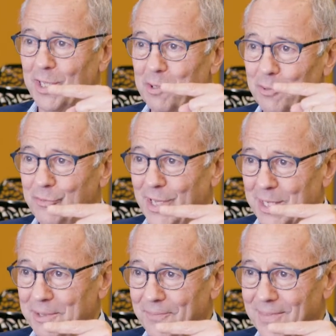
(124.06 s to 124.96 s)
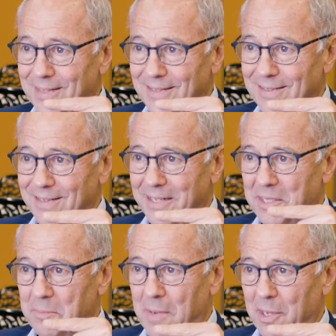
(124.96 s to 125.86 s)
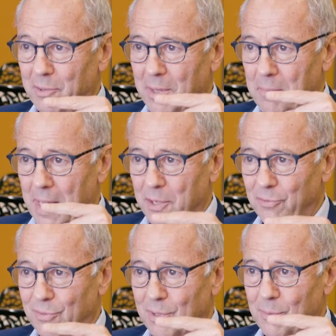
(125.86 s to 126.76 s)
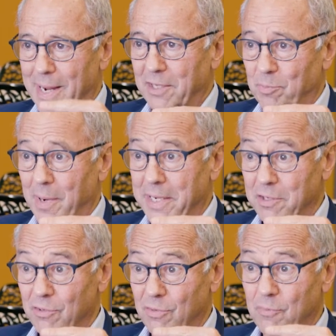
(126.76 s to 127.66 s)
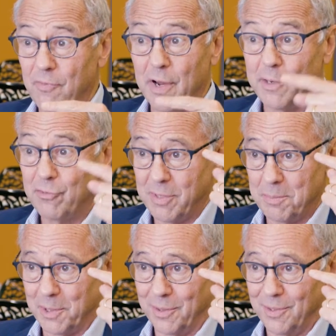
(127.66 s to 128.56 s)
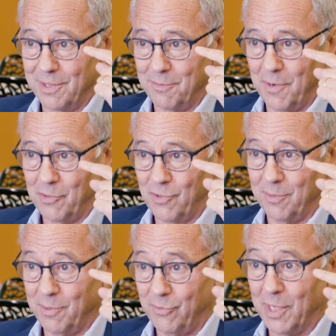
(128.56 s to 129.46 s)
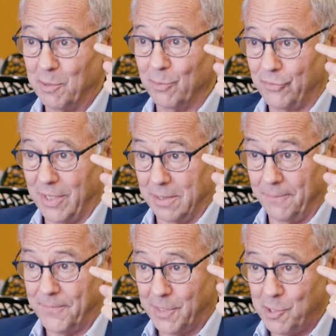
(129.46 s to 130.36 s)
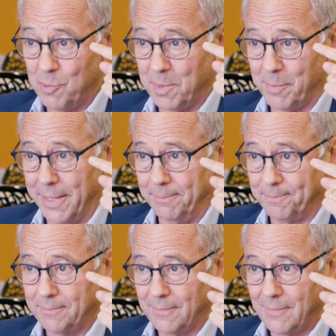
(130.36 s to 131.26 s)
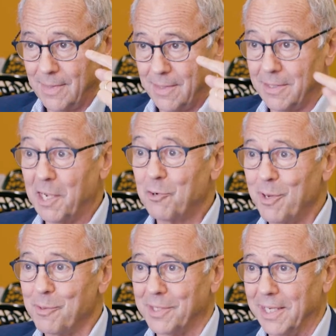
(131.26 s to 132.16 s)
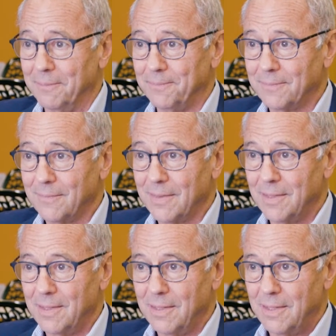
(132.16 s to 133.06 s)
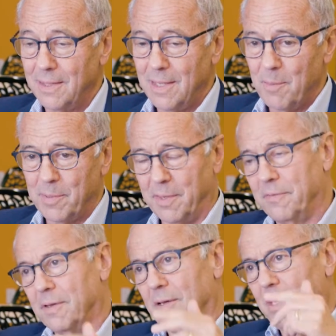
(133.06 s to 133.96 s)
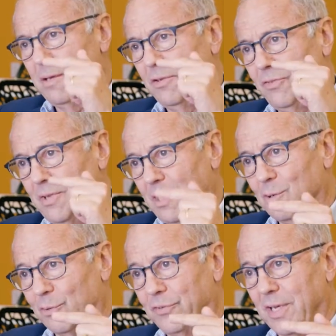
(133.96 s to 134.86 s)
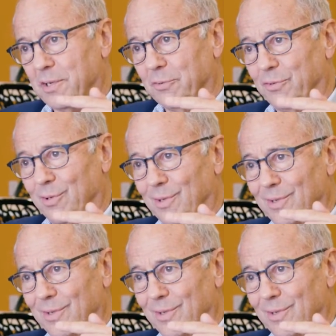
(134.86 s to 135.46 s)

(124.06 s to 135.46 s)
single cell in a, mouse or a rat's brain is very similar to the function of a single cell in the human brain. And I agree with that. But if the single cells